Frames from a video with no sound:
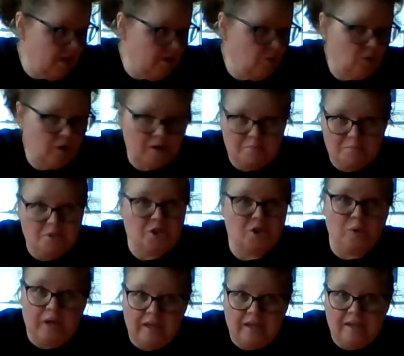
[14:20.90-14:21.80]
what I'm
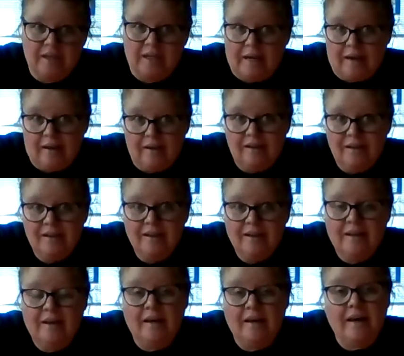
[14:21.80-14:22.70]
doing again,
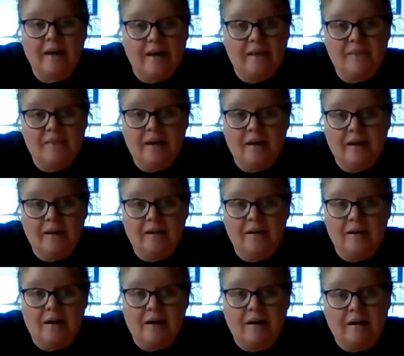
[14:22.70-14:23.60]
and then